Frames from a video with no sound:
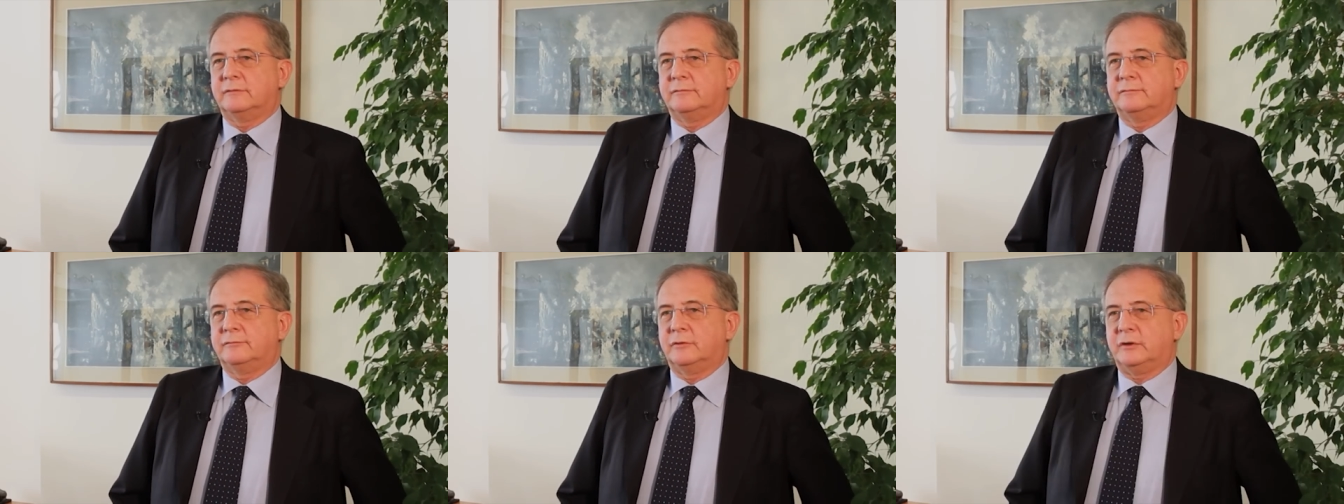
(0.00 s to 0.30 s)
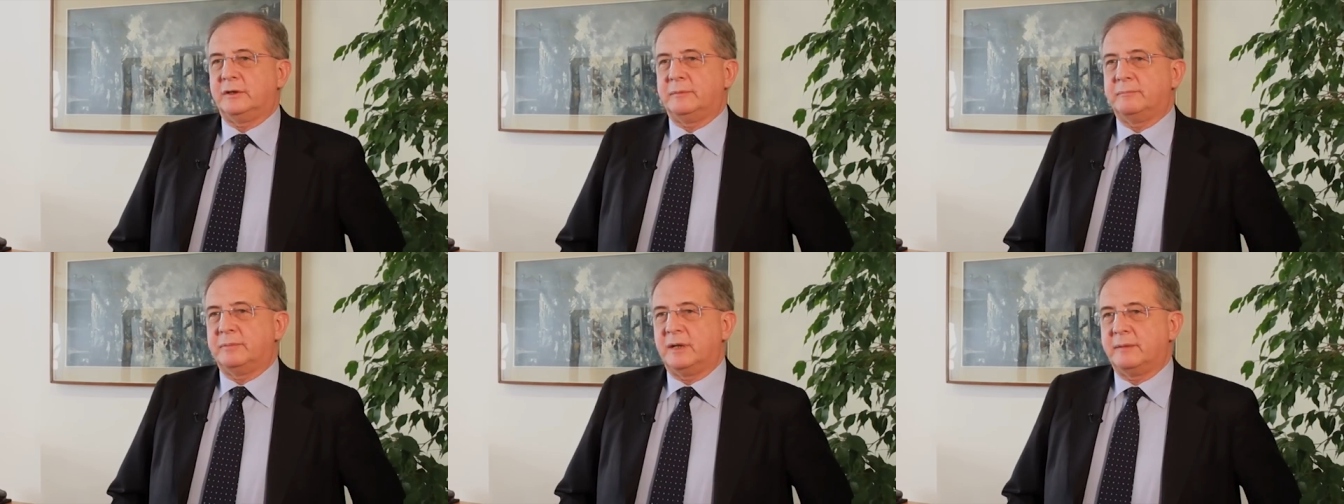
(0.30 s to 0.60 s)
for
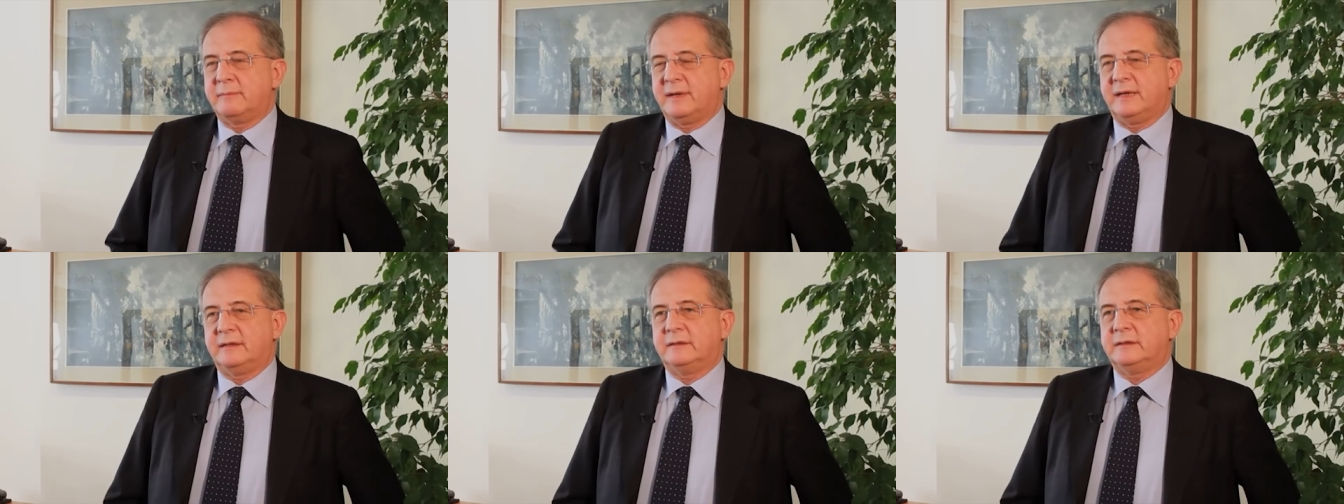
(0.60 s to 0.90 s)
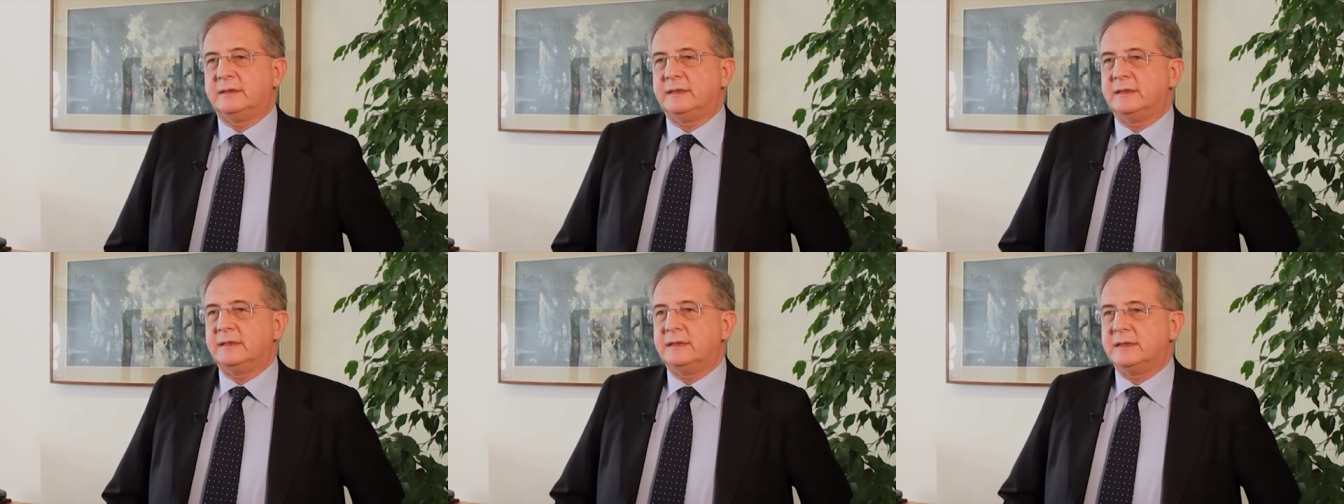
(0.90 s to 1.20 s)

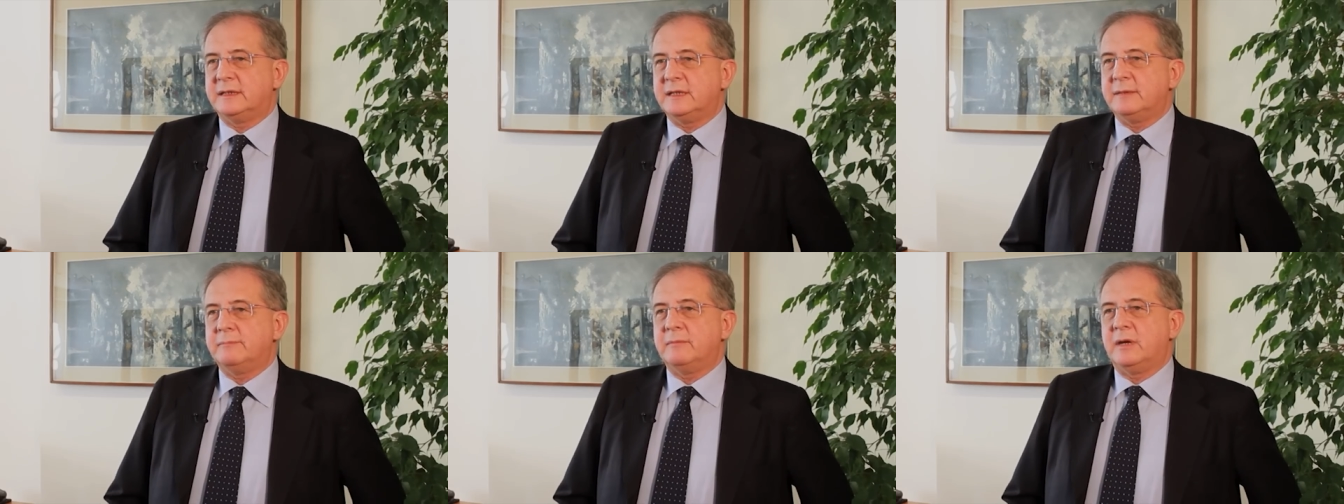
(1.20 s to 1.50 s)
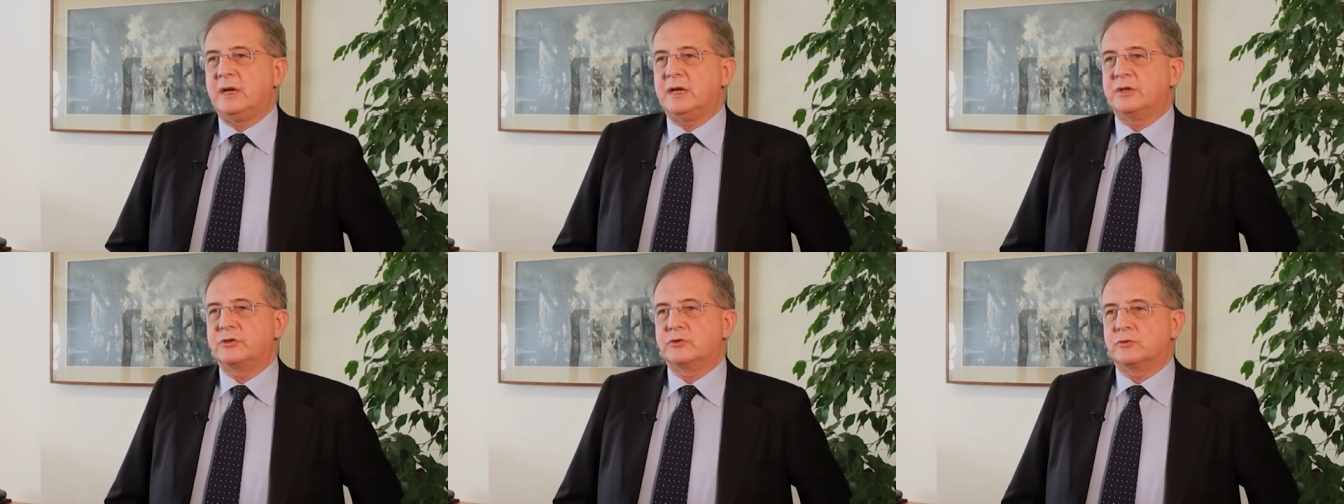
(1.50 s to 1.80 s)
implementing key
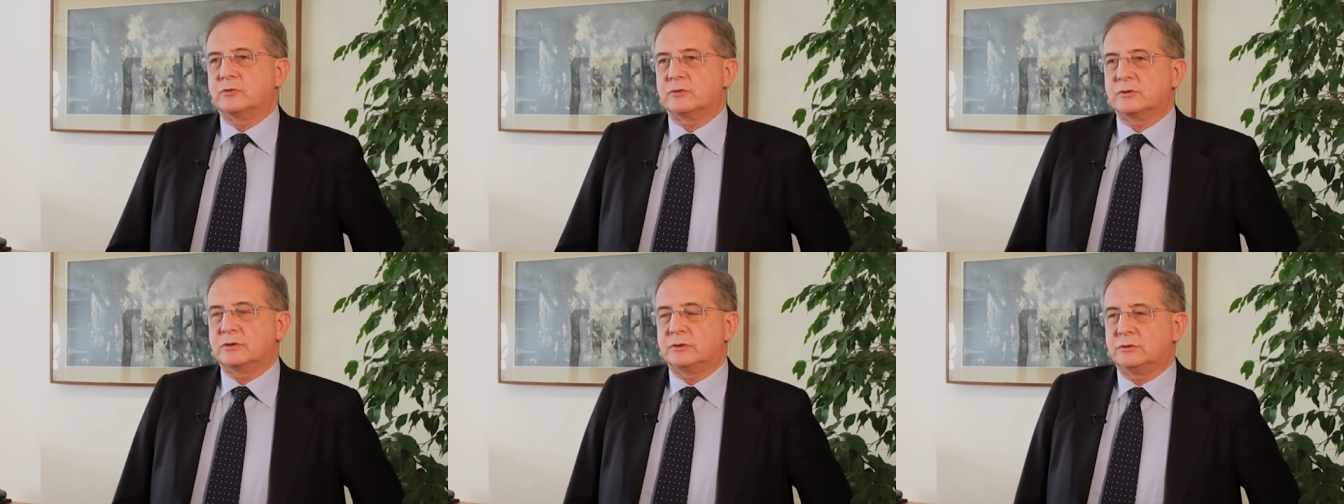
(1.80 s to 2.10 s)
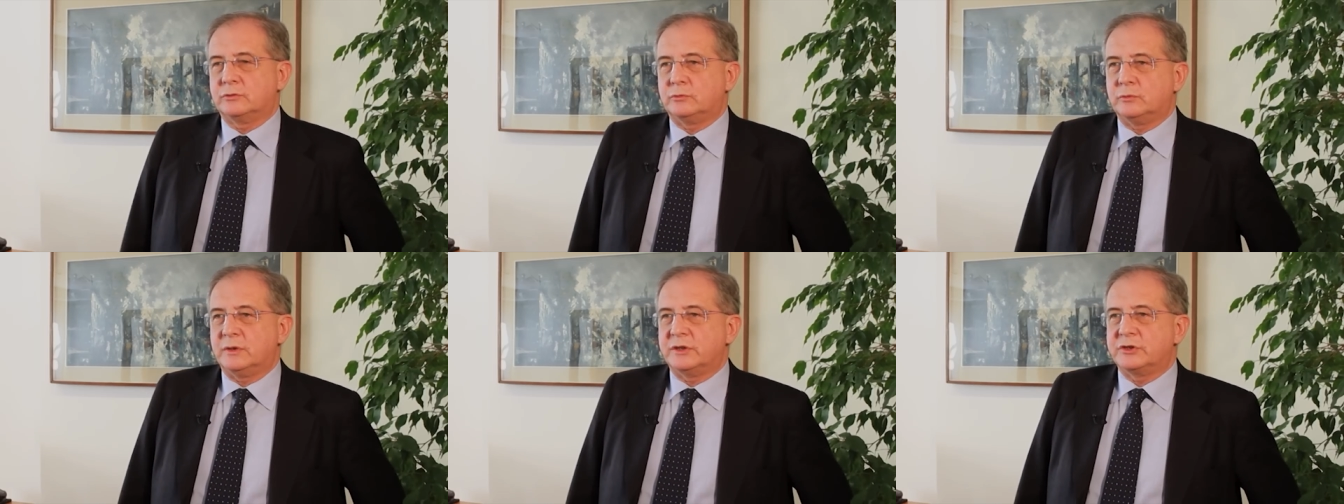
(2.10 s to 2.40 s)
measures
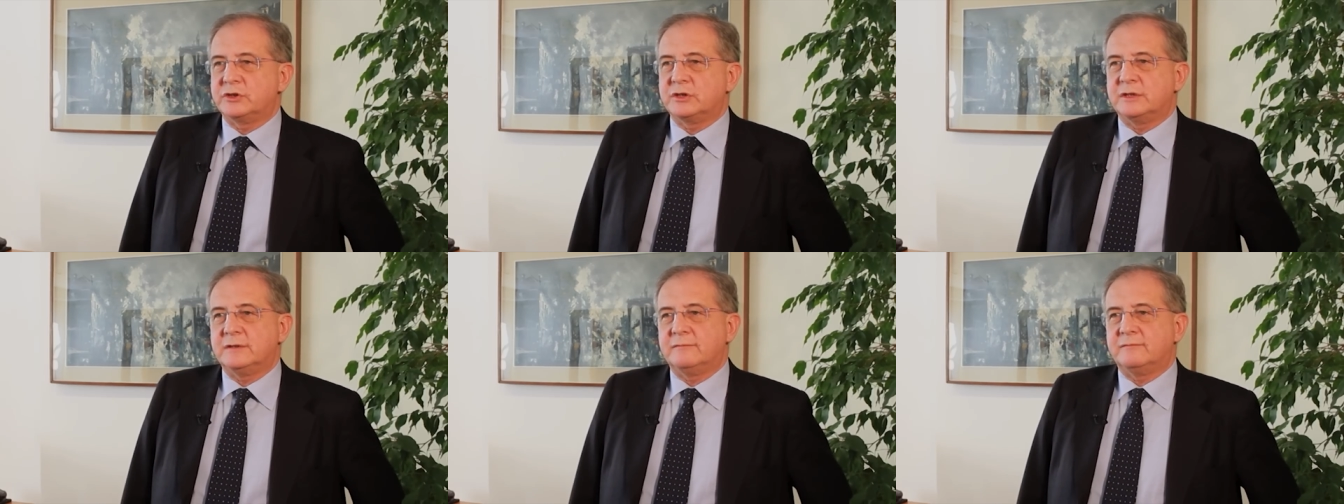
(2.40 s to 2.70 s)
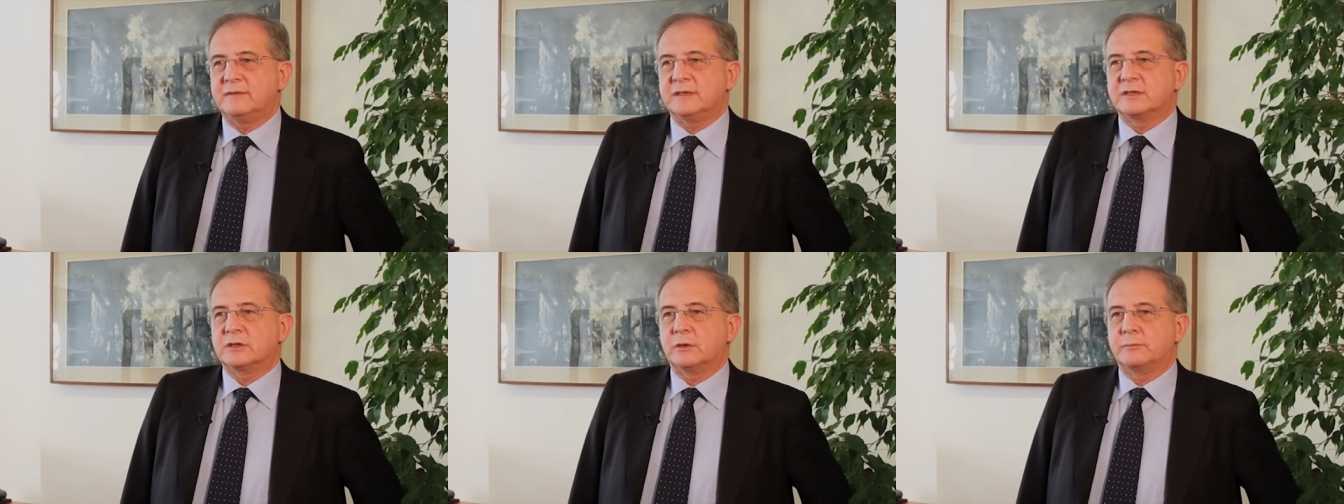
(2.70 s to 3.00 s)
to achieve
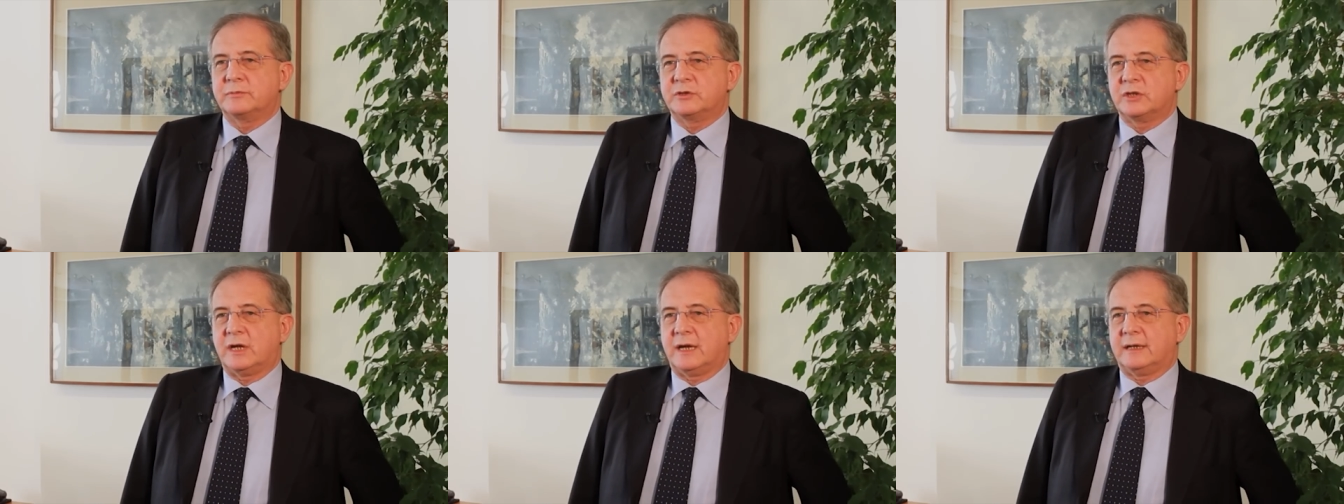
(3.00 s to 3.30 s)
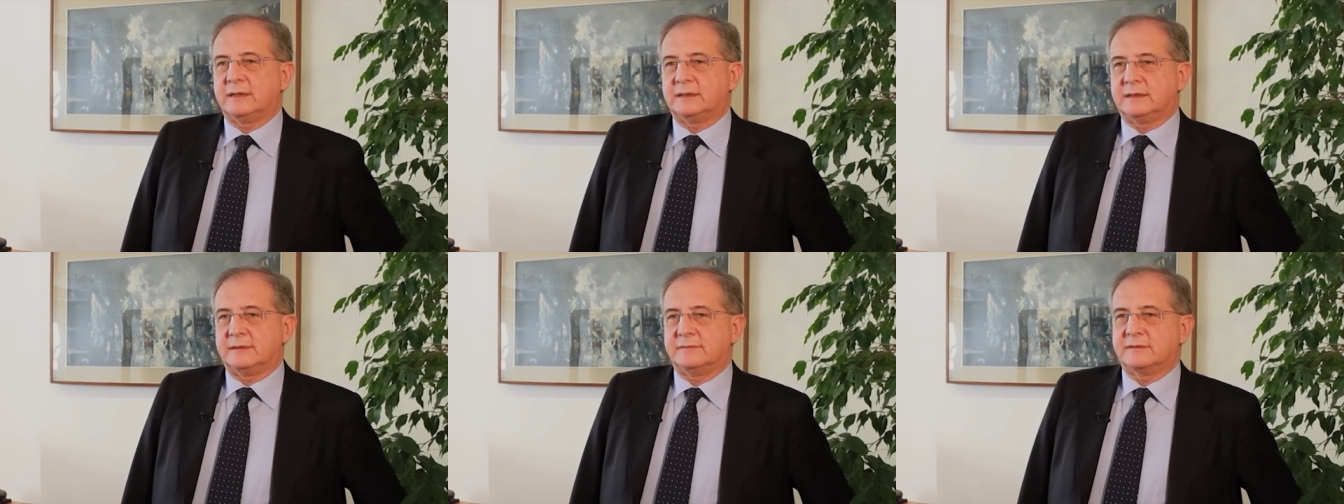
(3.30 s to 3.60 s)
these
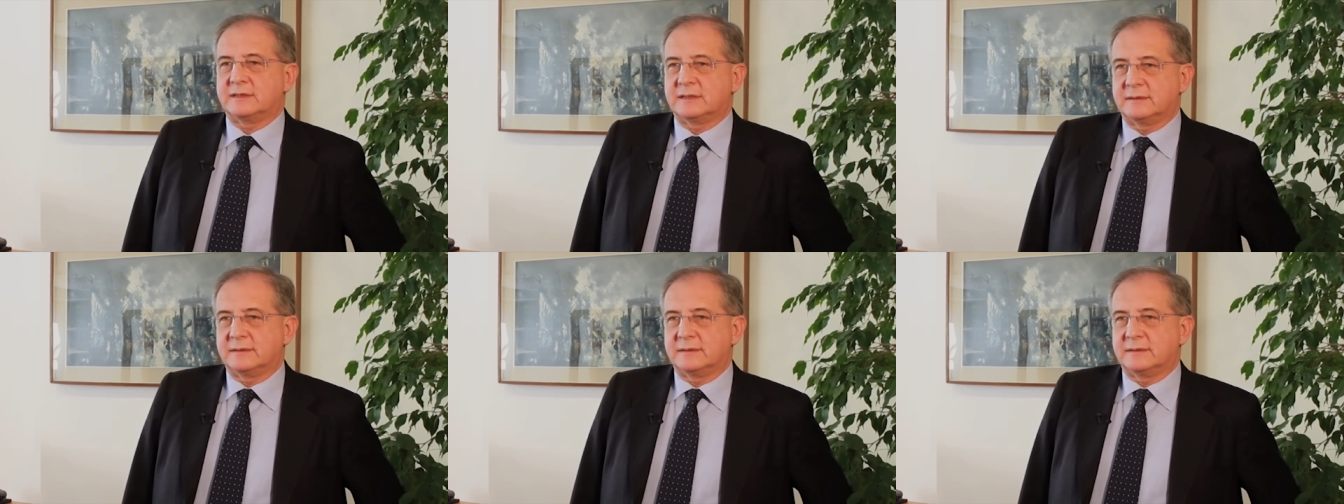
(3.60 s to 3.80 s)
objectives.